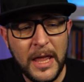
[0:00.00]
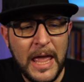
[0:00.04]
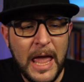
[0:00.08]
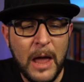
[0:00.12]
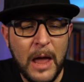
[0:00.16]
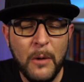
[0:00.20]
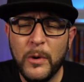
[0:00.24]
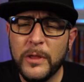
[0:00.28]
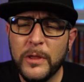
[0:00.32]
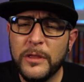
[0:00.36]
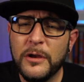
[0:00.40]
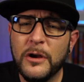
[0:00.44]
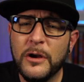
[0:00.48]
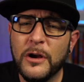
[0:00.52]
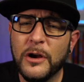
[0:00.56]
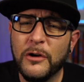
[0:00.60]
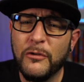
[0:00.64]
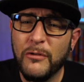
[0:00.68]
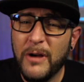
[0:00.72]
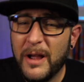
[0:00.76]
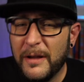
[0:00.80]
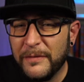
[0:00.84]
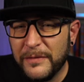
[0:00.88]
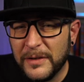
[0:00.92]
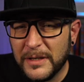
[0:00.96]
And whether you're a
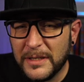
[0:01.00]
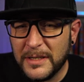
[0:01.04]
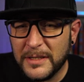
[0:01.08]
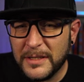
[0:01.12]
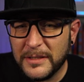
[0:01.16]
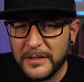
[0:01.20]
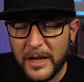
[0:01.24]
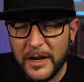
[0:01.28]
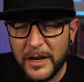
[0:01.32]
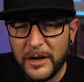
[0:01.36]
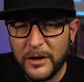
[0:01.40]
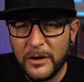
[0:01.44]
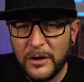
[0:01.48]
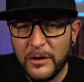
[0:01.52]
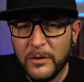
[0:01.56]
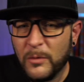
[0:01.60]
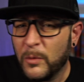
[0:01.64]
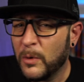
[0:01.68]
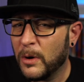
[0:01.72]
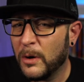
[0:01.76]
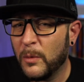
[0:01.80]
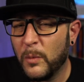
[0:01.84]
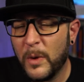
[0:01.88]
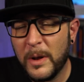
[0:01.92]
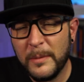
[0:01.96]
graphic designer
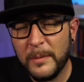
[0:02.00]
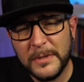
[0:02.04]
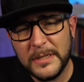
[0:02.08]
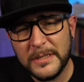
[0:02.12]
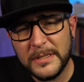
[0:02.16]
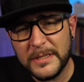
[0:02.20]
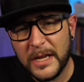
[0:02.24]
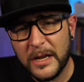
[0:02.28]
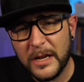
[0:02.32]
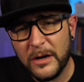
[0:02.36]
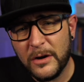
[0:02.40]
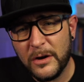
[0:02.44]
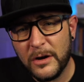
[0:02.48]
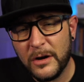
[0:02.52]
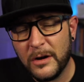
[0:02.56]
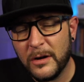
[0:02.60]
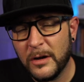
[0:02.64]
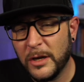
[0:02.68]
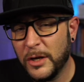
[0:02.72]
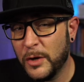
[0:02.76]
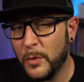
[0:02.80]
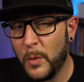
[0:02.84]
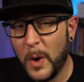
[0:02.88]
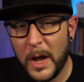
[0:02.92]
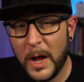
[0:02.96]
or a web designer,
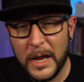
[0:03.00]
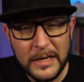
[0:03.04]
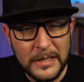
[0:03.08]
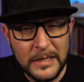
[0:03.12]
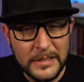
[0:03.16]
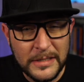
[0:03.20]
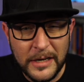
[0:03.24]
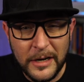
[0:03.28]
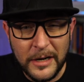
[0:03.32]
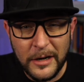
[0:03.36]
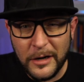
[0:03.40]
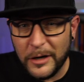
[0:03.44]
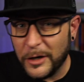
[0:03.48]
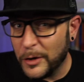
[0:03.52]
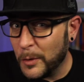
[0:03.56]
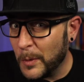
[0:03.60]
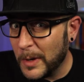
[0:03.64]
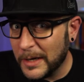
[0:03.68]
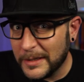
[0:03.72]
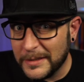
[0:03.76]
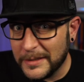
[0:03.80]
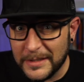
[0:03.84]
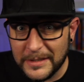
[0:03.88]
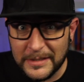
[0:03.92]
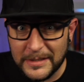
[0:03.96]
UI designer,
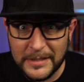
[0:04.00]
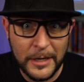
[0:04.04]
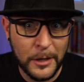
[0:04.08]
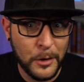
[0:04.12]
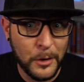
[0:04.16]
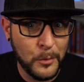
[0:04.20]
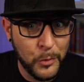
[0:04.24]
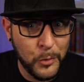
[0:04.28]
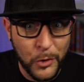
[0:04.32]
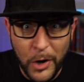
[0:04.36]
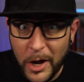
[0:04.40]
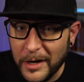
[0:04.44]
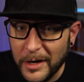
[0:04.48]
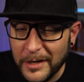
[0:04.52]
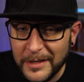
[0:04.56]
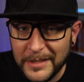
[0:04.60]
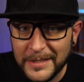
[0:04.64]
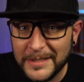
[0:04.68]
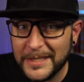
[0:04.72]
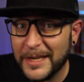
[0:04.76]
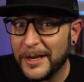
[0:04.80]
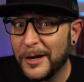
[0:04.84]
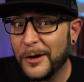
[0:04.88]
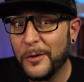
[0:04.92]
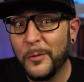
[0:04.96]
UX designer, product
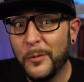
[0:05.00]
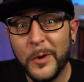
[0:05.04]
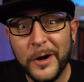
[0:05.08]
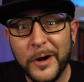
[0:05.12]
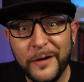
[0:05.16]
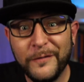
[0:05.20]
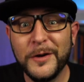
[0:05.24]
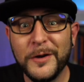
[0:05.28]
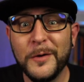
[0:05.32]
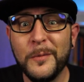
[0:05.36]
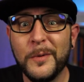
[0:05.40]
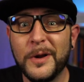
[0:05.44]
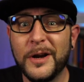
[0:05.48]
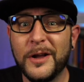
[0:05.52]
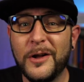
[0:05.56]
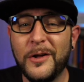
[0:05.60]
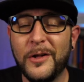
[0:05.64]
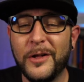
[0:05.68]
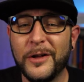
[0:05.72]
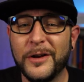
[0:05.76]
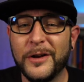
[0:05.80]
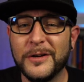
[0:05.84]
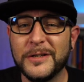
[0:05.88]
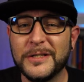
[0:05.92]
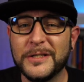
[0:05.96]
designer, whatever you want to
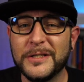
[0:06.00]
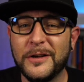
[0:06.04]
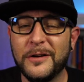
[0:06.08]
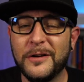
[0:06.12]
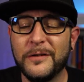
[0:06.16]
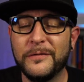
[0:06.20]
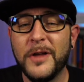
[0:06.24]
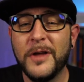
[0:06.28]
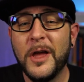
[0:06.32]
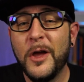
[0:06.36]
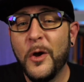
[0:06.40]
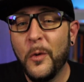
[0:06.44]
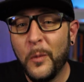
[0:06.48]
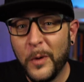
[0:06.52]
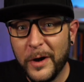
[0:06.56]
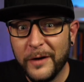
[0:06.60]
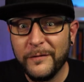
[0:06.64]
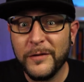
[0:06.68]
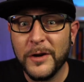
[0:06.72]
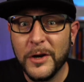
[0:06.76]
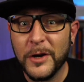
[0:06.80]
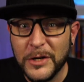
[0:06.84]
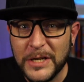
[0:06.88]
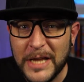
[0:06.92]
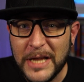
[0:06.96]
call yourself, whatever
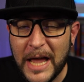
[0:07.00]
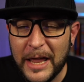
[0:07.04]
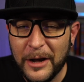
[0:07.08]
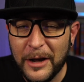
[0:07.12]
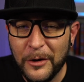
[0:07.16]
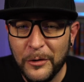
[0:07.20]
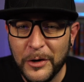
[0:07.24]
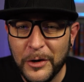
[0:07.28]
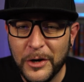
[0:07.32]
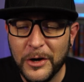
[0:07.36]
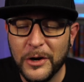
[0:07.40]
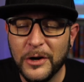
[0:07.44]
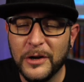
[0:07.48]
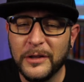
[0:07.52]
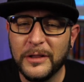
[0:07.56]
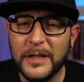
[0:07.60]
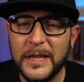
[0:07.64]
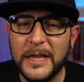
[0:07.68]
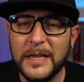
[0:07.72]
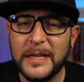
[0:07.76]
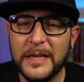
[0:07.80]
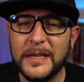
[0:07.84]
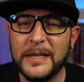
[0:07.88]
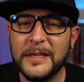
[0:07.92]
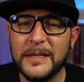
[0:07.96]
your title currently
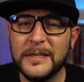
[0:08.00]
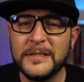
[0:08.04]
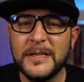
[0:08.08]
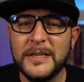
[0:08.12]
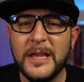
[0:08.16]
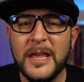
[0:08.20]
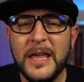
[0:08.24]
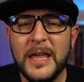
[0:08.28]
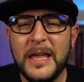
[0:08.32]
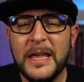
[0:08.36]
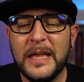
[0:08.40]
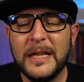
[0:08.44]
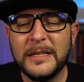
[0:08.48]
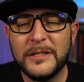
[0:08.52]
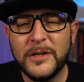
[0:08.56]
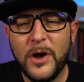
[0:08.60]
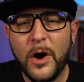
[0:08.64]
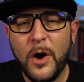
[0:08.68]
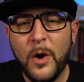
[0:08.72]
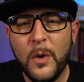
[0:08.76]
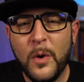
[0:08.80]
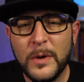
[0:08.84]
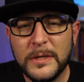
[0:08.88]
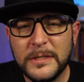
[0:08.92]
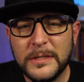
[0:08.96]
is, it's
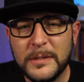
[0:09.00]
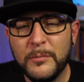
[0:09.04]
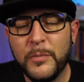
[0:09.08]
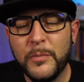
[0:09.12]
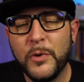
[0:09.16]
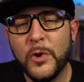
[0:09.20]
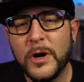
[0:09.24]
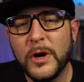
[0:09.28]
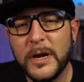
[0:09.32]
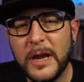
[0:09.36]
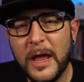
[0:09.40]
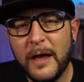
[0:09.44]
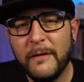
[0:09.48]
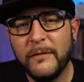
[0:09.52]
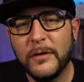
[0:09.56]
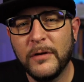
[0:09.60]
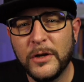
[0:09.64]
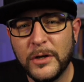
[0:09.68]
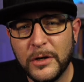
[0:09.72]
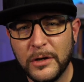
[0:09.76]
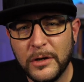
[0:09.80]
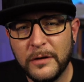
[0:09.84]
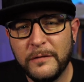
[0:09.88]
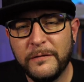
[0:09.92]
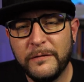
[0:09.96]
always important to have a
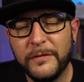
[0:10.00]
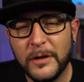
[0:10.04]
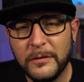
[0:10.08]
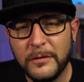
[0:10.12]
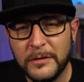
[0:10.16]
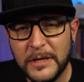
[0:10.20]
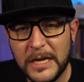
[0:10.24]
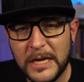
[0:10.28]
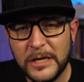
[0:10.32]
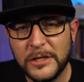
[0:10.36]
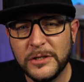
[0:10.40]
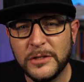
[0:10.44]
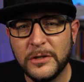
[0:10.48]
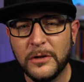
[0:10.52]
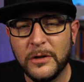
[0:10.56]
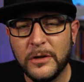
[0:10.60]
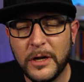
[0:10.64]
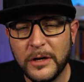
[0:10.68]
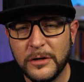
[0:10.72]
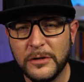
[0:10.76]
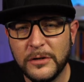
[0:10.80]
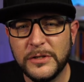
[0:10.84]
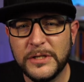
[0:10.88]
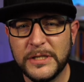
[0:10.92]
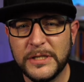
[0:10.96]
good foundational
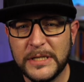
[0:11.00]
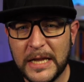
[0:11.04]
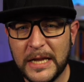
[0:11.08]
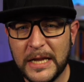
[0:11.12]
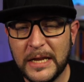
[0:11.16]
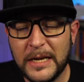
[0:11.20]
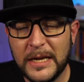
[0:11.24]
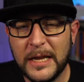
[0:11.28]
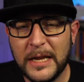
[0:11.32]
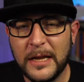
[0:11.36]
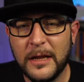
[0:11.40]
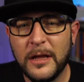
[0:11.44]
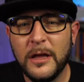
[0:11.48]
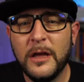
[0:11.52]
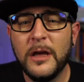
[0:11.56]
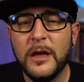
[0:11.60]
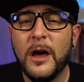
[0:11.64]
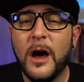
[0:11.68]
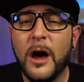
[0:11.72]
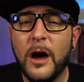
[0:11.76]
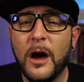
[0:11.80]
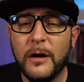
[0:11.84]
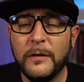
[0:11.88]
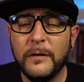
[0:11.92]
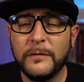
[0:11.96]
understanding
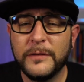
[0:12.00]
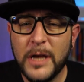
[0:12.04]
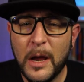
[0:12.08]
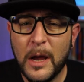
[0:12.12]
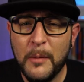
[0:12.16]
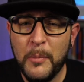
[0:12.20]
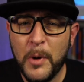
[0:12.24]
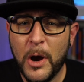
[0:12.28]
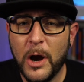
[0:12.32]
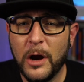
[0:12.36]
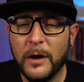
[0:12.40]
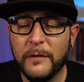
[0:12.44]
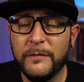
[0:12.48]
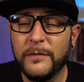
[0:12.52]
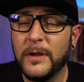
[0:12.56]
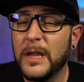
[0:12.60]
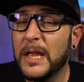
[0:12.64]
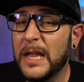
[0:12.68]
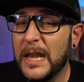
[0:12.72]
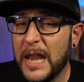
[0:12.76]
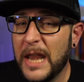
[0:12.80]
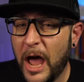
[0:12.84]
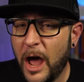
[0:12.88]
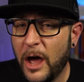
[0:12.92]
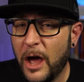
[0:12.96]
of typography
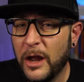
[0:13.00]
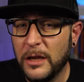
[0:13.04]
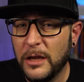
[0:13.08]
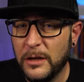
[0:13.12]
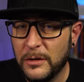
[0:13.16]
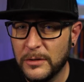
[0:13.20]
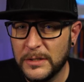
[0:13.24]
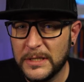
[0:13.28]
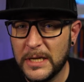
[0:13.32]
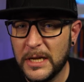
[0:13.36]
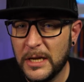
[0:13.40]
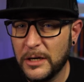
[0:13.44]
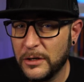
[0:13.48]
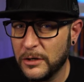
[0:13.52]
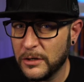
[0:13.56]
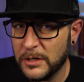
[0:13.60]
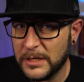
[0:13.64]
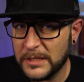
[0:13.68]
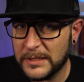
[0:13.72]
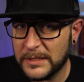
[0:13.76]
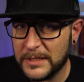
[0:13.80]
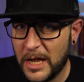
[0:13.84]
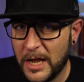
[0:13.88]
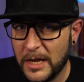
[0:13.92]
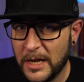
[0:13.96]
and how to use it in your
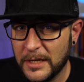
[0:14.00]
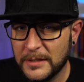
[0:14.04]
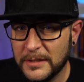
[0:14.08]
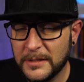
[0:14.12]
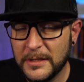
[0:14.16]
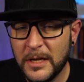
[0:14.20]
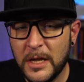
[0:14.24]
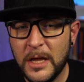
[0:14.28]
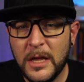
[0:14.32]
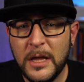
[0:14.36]
designs.